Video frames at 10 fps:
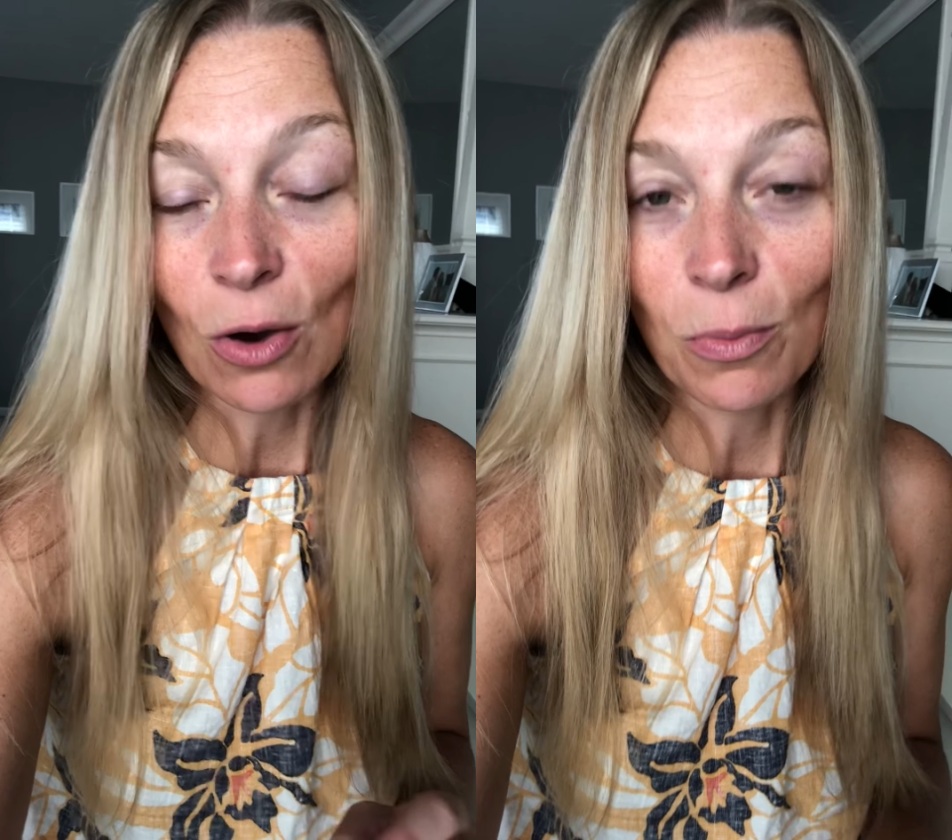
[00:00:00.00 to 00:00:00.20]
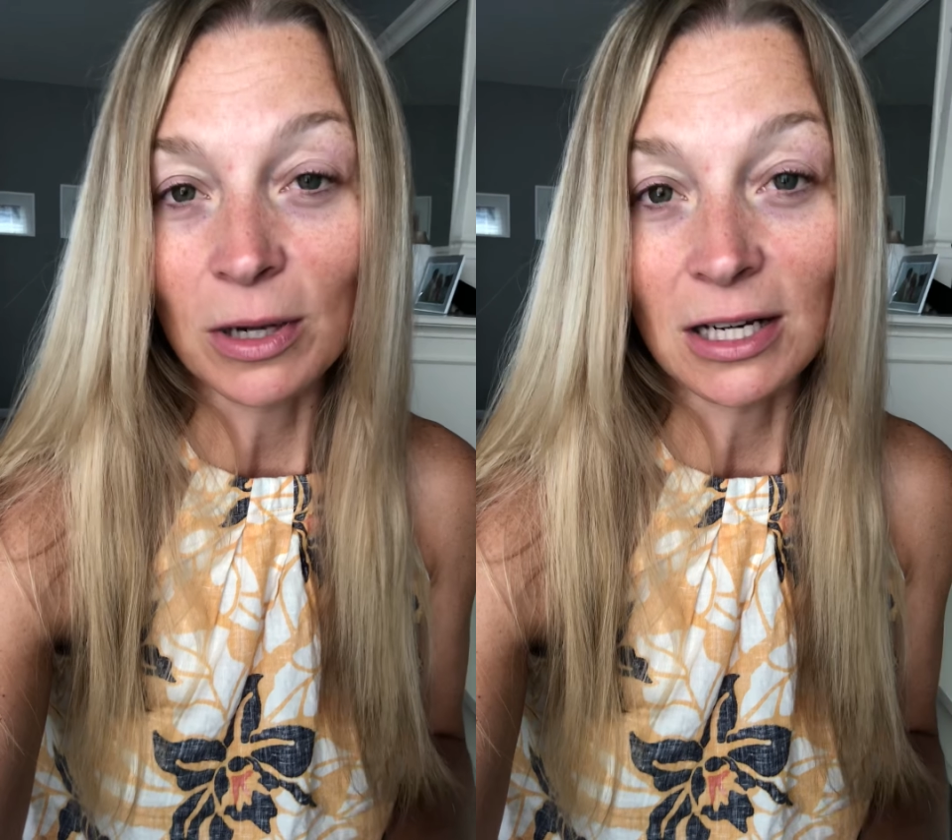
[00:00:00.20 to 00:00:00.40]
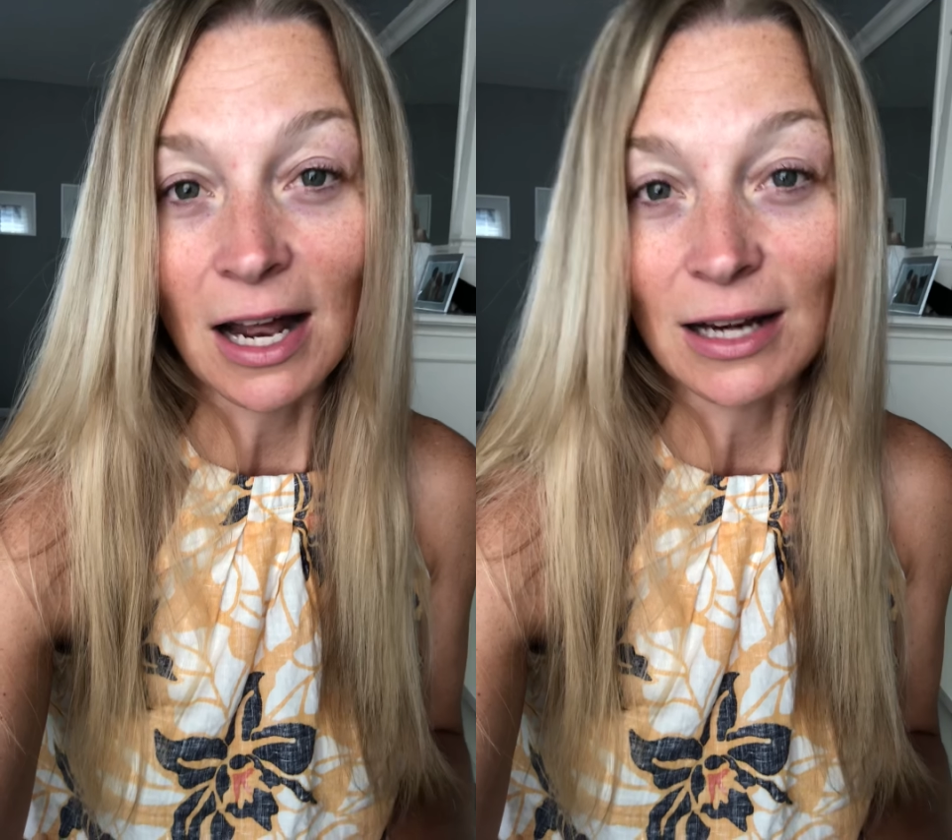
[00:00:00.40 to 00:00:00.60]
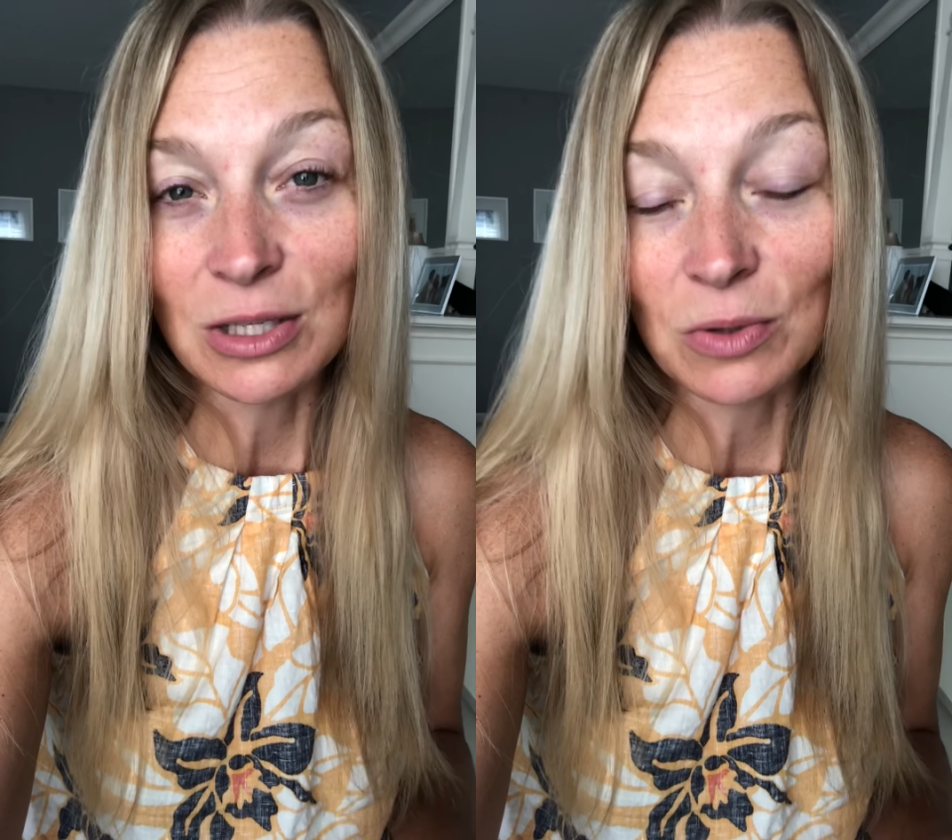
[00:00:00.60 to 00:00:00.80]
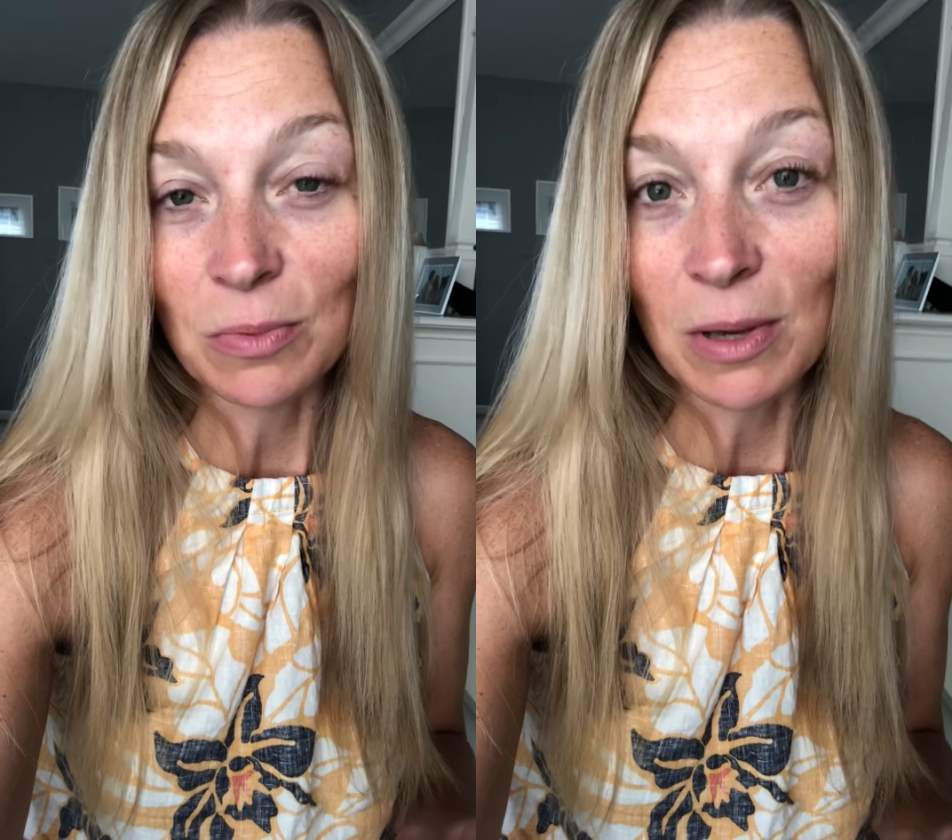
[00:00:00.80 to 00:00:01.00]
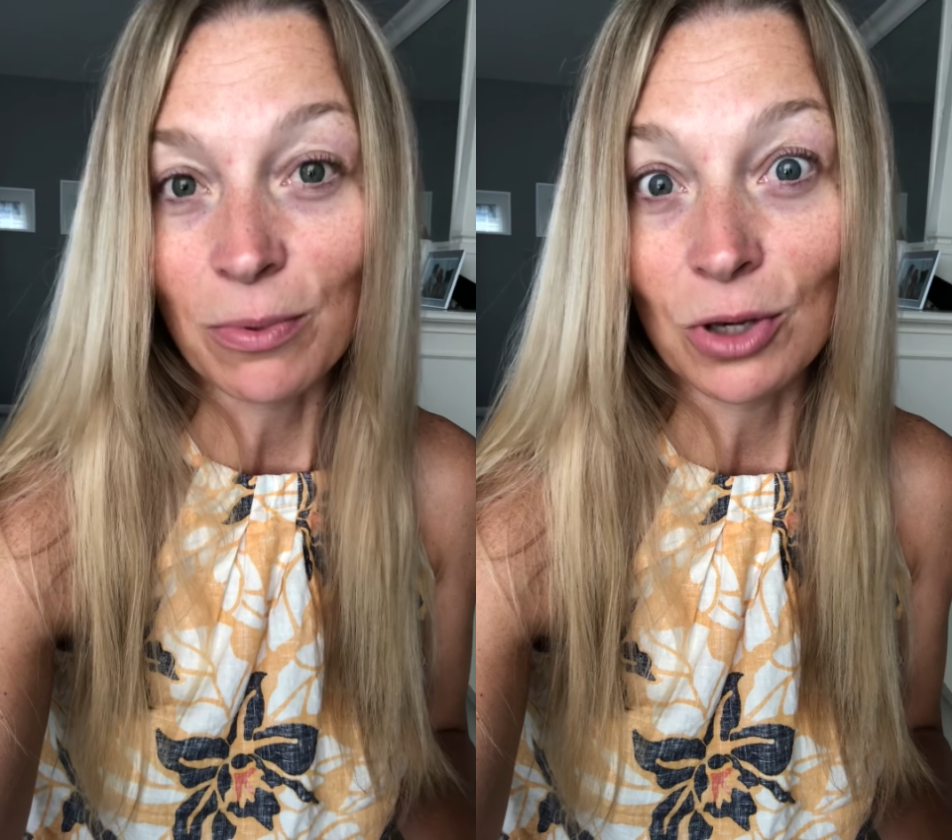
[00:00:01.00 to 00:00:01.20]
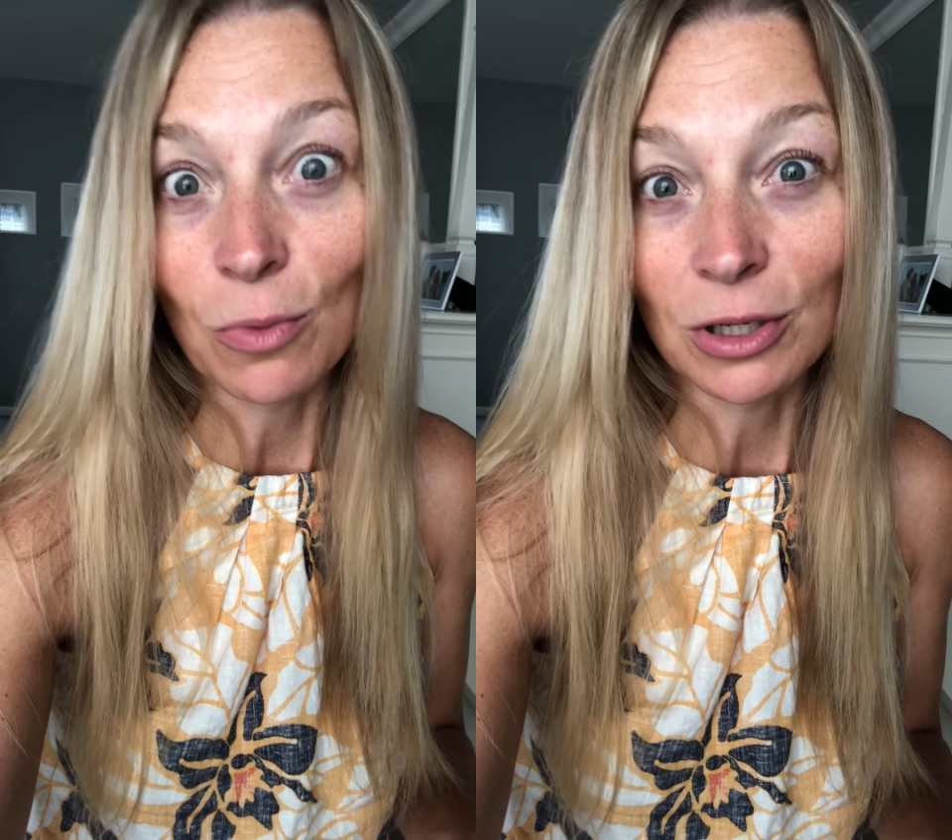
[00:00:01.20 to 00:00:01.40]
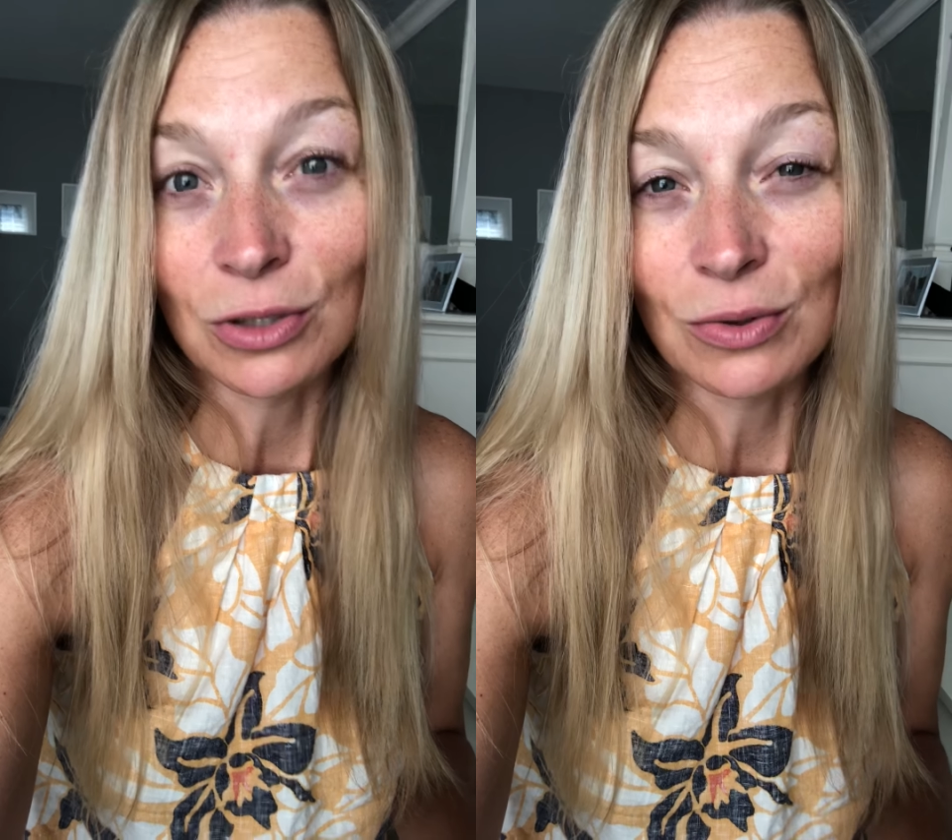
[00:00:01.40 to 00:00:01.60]
open and honest with the people you
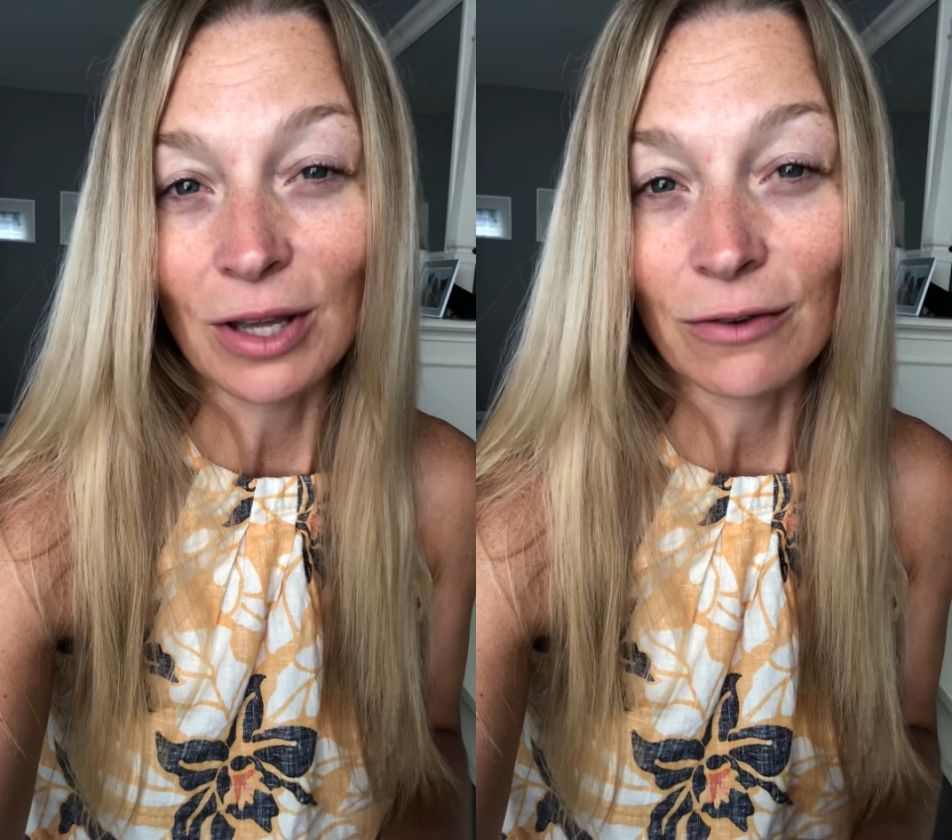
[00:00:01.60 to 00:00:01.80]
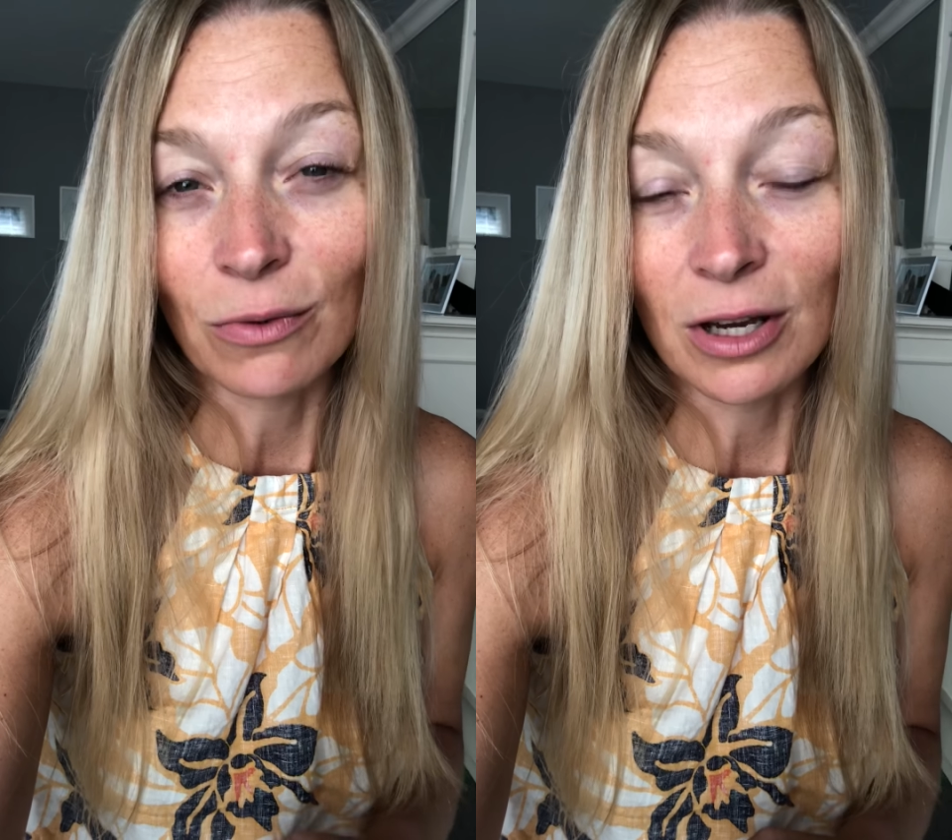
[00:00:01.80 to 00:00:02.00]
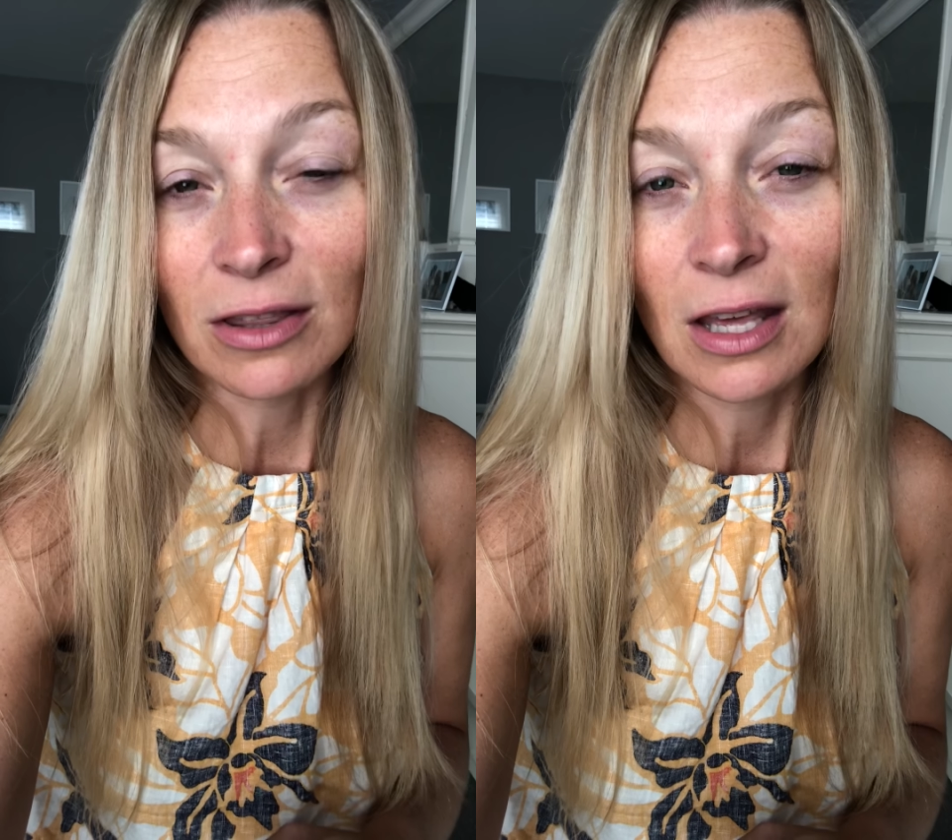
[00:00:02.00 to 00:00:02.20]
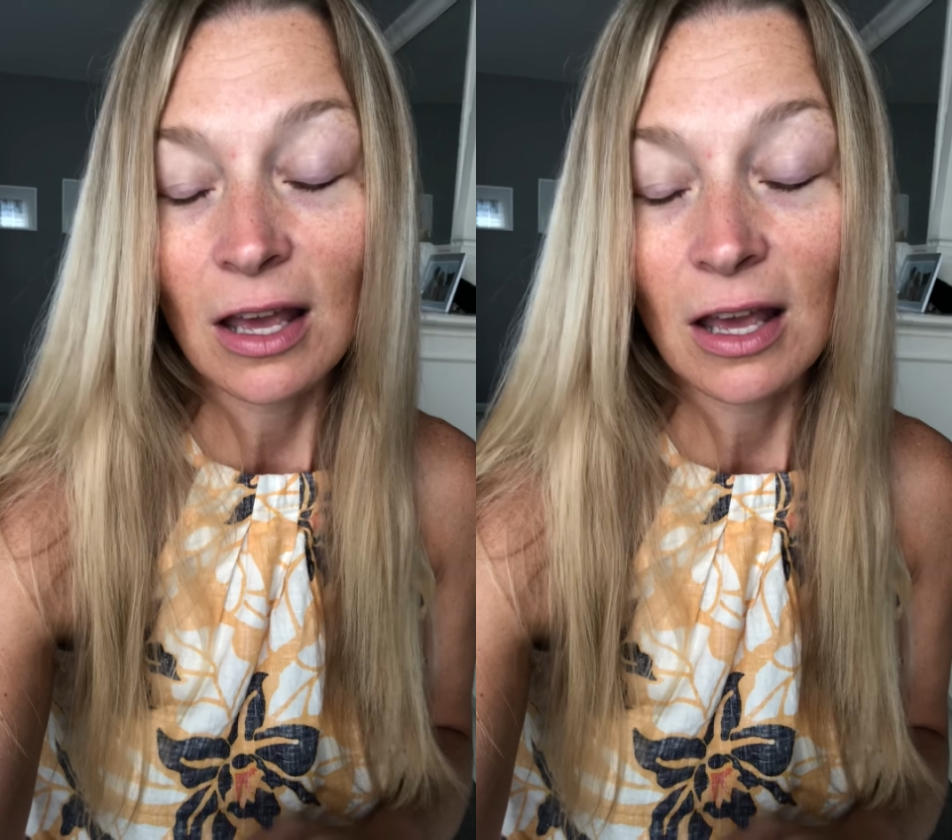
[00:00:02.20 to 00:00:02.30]
want to do life with.